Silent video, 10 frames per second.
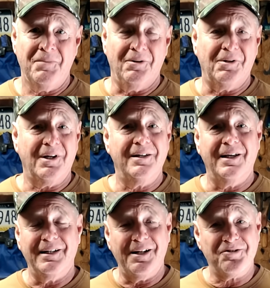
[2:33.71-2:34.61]
Okay,
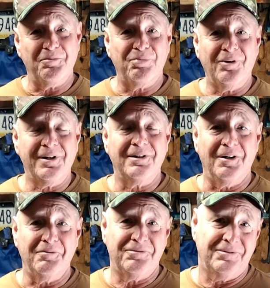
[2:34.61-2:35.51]
and that's the point
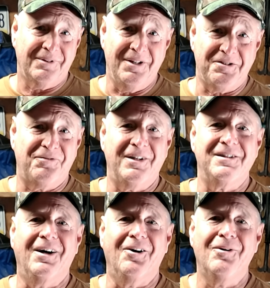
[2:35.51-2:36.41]
of this
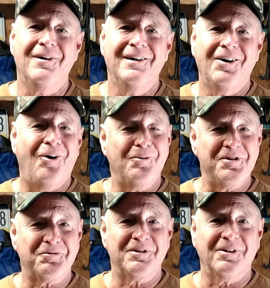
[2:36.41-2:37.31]
video,
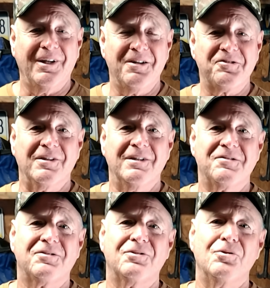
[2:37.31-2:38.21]
always with the lesson,
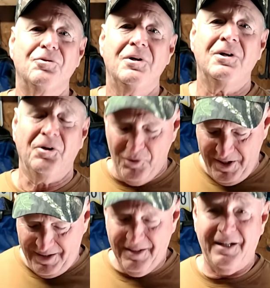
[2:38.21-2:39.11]
is to
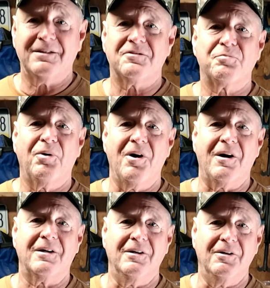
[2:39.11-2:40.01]
reignite the
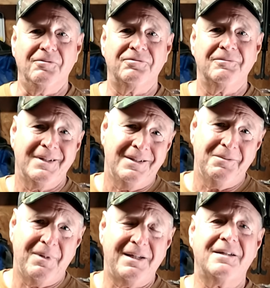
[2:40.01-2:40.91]
spark of
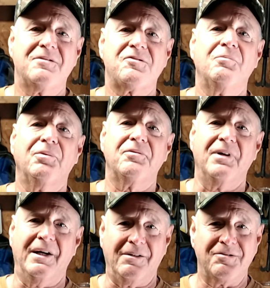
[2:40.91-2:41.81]
making simple
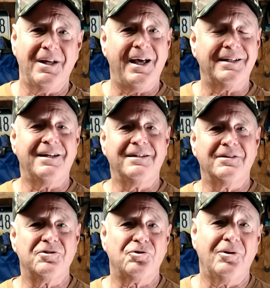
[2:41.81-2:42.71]
things and getting
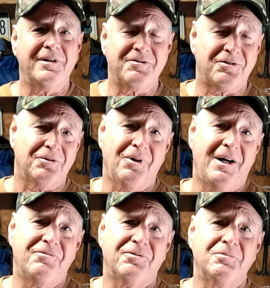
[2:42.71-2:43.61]
the joy that's
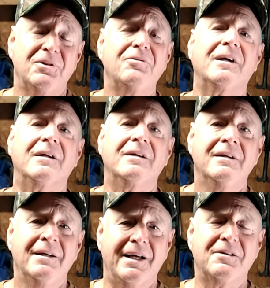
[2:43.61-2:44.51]
derived from doing it
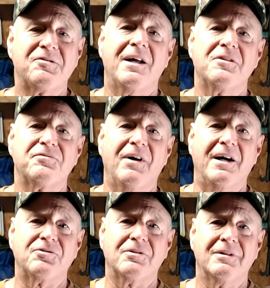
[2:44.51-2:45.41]
and the
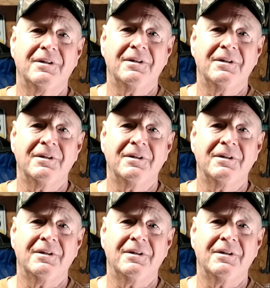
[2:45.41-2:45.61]
satisfaction.